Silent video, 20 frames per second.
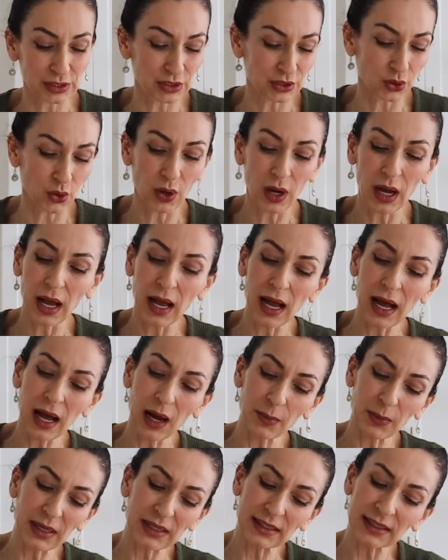So
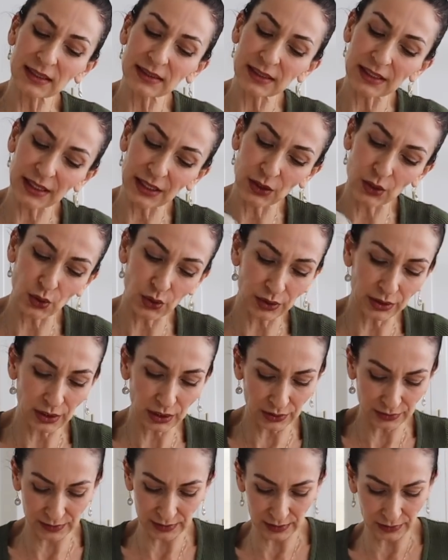I'm adding
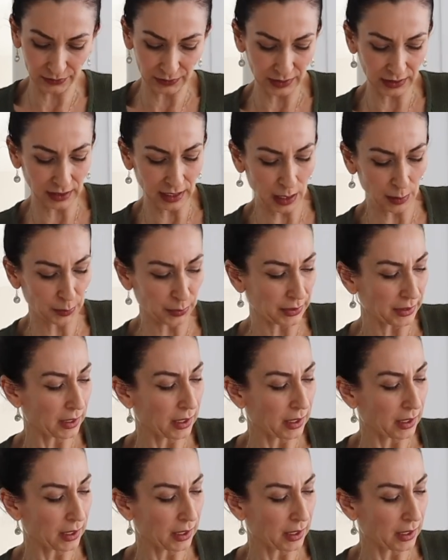3/4 of a cup